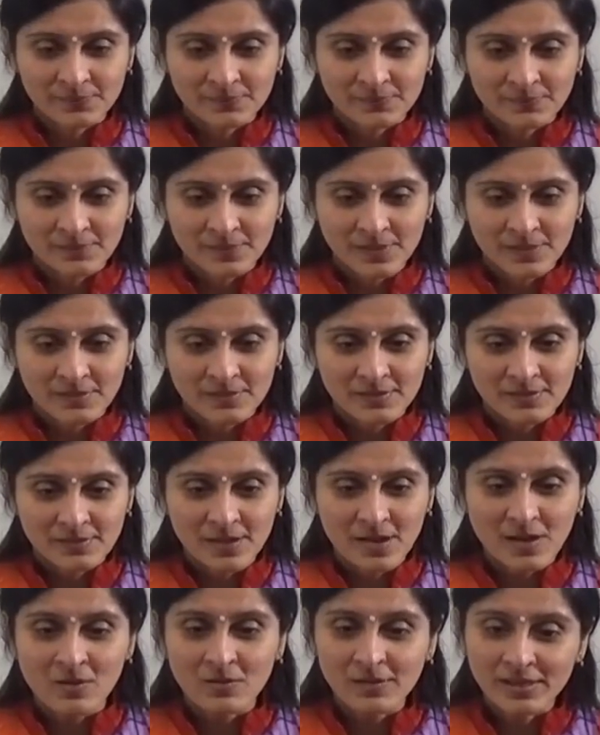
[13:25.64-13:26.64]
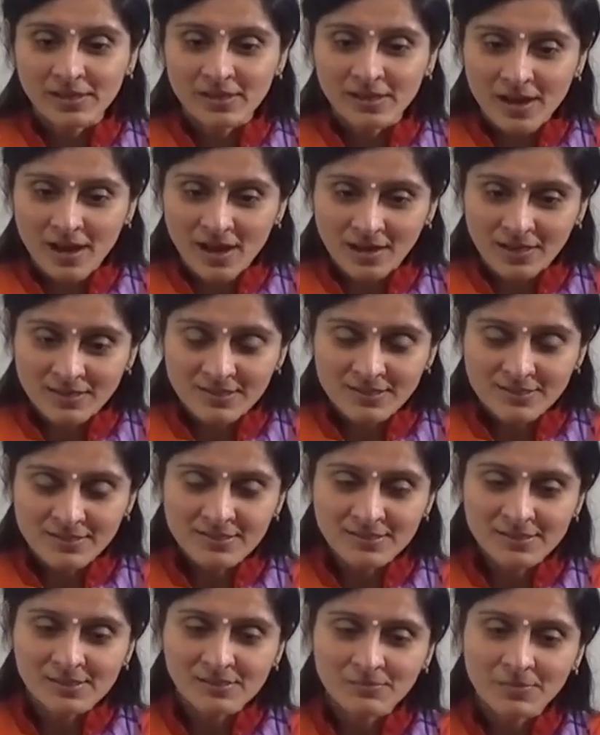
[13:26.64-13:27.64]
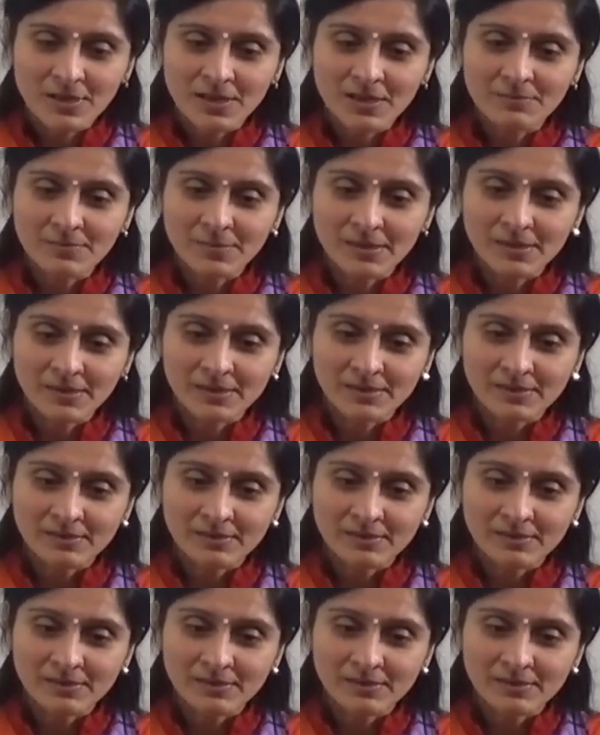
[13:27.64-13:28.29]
Yeah? How can I still my mind?